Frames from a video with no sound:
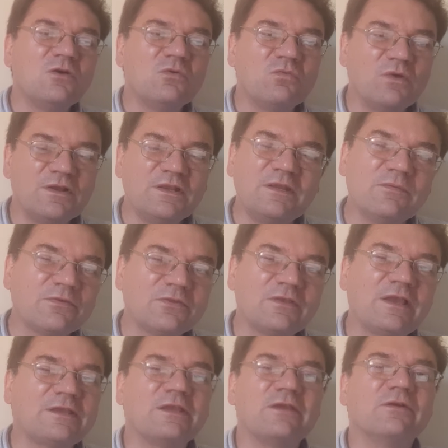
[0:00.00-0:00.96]
when he
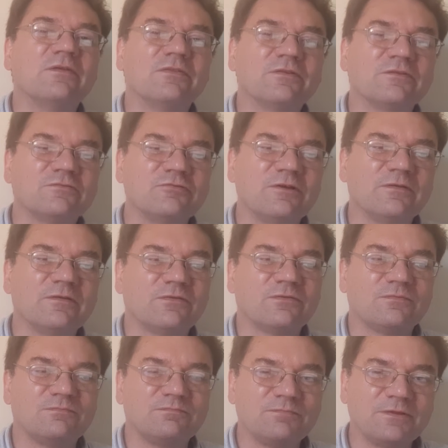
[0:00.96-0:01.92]
was hanging on the cross.